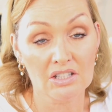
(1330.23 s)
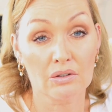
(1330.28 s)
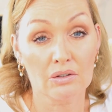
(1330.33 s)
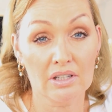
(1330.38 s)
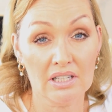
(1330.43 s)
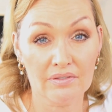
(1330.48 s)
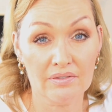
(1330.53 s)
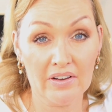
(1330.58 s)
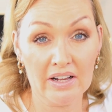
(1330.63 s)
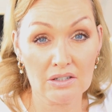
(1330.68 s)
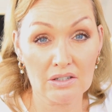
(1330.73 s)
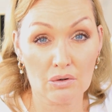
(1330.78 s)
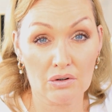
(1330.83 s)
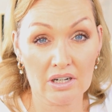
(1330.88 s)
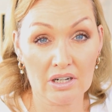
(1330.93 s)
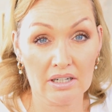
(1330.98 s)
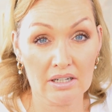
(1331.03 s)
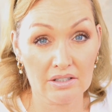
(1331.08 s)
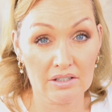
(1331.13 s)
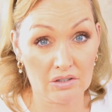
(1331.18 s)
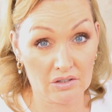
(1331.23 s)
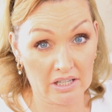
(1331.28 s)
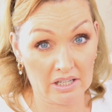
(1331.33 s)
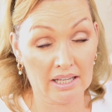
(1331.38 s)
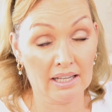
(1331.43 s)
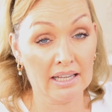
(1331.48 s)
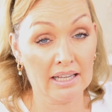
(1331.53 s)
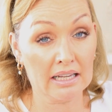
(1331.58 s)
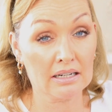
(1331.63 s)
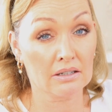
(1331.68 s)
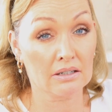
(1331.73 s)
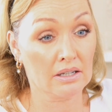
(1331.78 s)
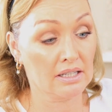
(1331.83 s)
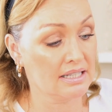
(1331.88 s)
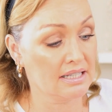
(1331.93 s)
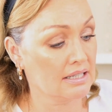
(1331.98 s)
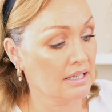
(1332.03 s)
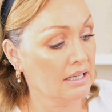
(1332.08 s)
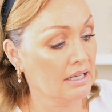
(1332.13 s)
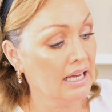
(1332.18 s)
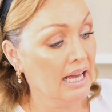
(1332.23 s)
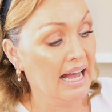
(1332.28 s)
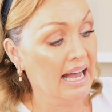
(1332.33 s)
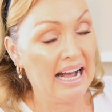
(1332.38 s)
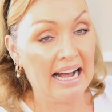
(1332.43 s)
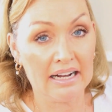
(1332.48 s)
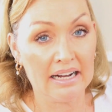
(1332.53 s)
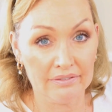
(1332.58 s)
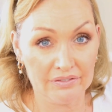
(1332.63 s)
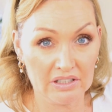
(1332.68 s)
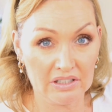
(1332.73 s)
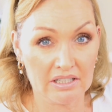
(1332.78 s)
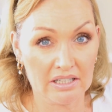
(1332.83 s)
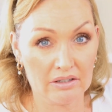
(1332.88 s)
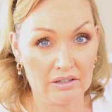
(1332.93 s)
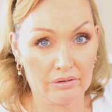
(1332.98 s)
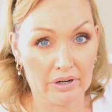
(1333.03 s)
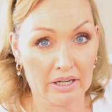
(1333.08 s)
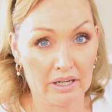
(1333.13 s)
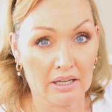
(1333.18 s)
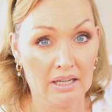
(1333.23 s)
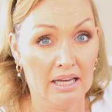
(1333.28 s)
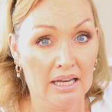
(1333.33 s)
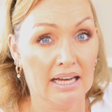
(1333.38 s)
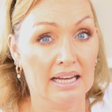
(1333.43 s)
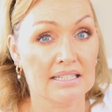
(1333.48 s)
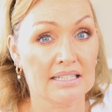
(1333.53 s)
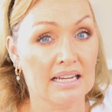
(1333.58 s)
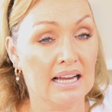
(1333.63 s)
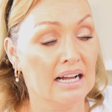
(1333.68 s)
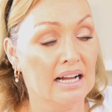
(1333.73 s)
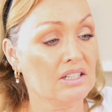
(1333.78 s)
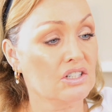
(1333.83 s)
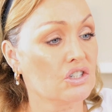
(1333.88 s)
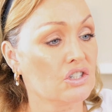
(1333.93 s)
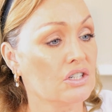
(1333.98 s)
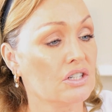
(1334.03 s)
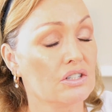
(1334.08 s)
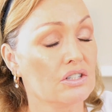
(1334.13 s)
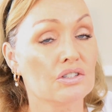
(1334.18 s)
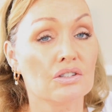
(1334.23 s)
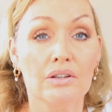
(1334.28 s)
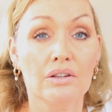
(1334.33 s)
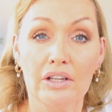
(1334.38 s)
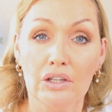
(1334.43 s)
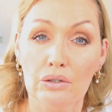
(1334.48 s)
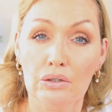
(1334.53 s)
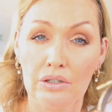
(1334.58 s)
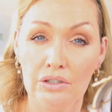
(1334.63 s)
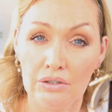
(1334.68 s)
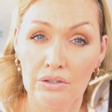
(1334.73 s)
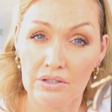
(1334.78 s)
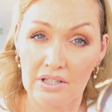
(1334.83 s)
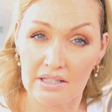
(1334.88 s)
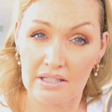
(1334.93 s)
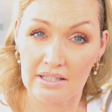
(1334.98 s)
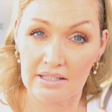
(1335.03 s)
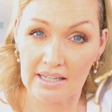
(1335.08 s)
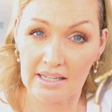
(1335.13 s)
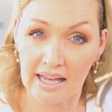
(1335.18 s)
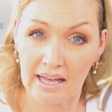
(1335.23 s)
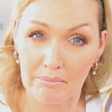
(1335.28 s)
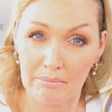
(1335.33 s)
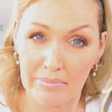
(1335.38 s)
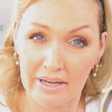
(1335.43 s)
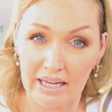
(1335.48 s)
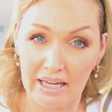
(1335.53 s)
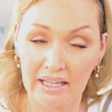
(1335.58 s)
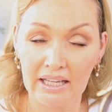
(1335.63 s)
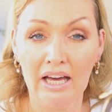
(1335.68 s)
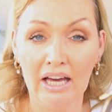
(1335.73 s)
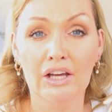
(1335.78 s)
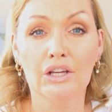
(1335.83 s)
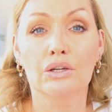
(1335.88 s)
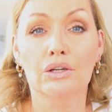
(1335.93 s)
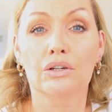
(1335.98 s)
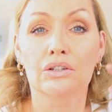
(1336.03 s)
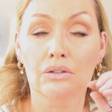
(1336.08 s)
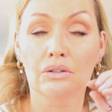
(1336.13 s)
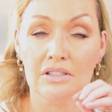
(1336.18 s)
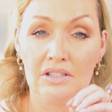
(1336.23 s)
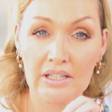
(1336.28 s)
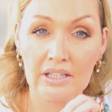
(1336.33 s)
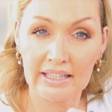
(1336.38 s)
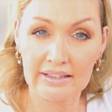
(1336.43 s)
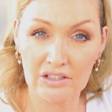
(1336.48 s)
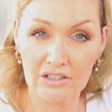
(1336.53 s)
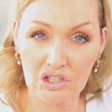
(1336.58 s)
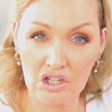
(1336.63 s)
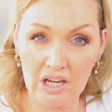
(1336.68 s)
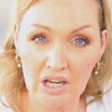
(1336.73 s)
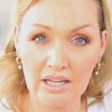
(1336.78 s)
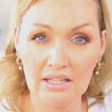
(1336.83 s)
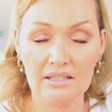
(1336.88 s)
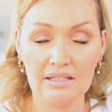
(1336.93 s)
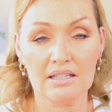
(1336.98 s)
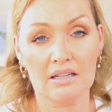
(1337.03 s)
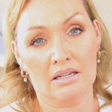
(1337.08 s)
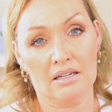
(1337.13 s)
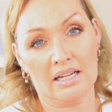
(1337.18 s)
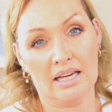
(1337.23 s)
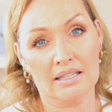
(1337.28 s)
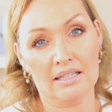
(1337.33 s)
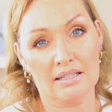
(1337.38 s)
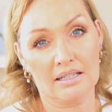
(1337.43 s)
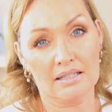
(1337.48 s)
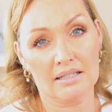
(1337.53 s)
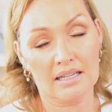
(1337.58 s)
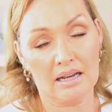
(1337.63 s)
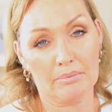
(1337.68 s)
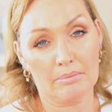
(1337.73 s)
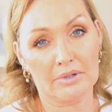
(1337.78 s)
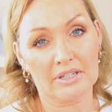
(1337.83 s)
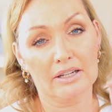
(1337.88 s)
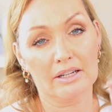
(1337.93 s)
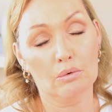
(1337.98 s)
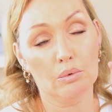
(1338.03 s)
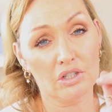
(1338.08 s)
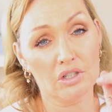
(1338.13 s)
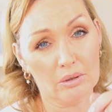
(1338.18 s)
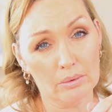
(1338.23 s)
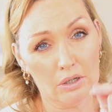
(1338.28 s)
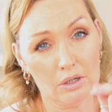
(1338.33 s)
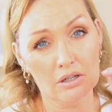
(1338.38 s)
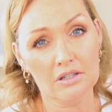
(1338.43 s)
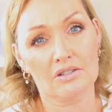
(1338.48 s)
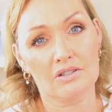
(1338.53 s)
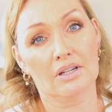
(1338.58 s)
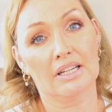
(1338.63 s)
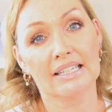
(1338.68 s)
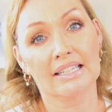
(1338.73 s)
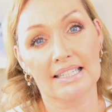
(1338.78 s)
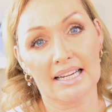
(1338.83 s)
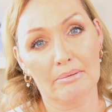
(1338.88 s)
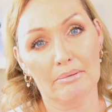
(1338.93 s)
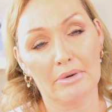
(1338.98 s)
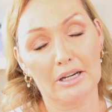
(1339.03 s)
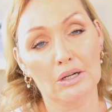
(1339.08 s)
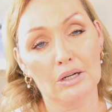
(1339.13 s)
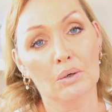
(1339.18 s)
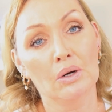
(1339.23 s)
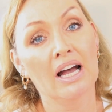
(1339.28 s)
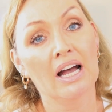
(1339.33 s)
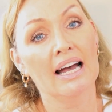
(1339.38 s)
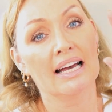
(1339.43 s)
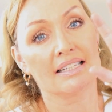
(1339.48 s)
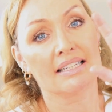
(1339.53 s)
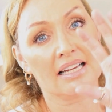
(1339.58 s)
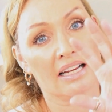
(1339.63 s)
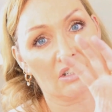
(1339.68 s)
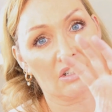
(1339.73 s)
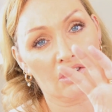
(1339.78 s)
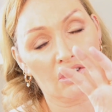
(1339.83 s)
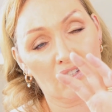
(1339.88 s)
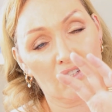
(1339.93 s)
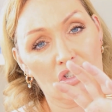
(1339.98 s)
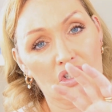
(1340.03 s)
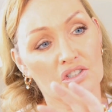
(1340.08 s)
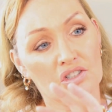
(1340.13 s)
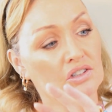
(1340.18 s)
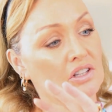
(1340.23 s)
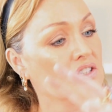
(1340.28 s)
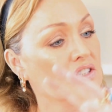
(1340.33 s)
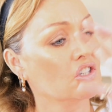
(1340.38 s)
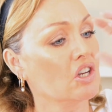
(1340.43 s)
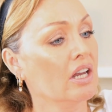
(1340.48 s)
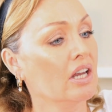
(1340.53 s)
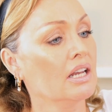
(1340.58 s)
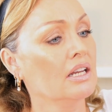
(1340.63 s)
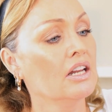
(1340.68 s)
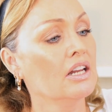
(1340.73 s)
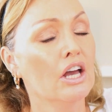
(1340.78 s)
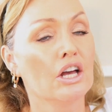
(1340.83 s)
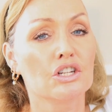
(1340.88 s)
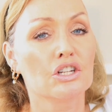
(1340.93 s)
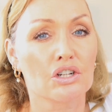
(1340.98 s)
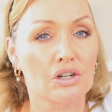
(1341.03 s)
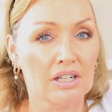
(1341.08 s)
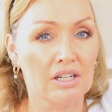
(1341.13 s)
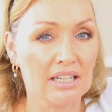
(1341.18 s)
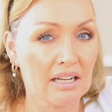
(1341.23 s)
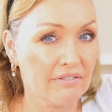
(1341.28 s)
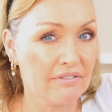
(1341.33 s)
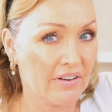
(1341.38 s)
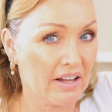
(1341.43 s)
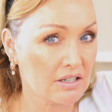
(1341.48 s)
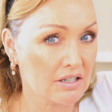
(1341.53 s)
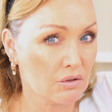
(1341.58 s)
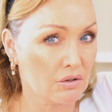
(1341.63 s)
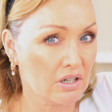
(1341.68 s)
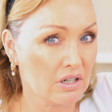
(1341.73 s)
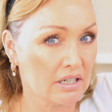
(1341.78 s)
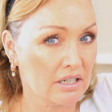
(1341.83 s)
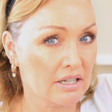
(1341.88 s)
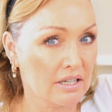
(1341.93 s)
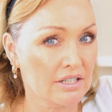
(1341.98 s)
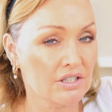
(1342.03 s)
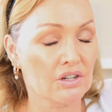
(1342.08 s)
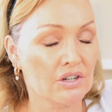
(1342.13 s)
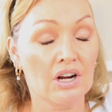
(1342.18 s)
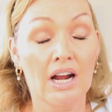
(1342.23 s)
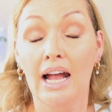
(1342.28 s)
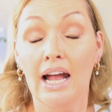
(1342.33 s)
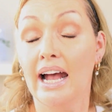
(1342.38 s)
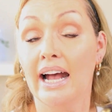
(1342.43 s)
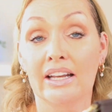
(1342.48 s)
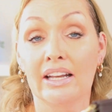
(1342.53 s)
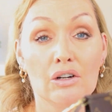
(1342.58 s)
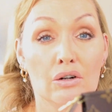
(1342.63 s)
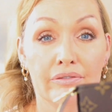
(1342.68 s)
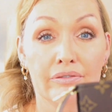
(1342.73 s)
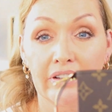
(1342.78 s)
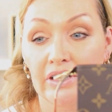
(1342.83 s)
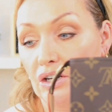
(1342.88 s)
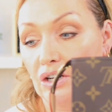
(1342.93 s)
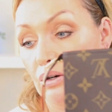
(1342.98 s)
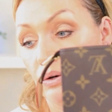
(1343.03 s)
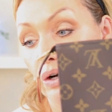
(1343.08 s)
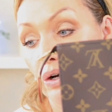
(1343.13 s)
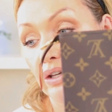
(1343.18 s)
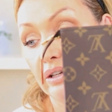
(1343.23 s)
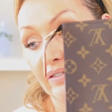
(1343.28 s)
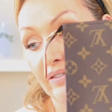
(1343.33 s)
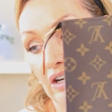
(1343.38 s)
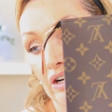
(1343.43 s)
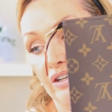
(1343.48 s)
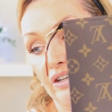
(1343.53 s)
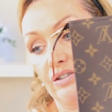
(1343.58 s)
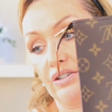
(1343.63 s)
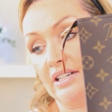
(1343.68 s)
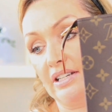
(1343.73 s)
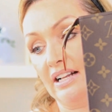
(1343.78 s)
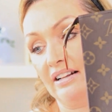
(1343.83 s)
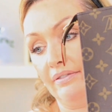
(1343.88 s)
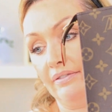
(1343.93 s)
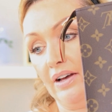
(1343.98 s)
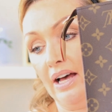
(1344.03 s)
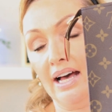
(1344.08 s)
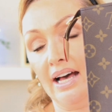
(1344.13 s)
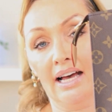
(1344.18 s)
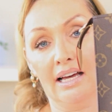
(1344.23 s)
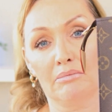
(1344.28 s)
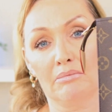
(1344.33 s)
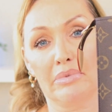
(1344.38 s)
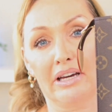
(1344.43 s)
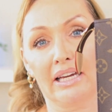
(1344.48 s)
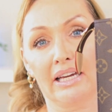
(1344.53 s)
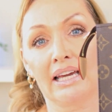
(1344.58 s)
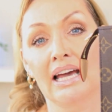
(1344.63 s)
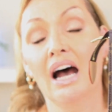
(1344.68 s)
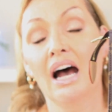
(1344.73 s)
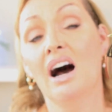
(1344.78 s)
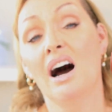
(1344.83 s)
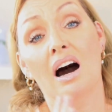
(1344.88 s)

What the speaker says: So these felt organizers that you can get on Etsy have the D-ring attached so that you can use this as a handbag. You can also get the chains on Etsy separately, which I will also link down below. Attach the chain to your little felt organizer and off you go. You've got yourself a handbag.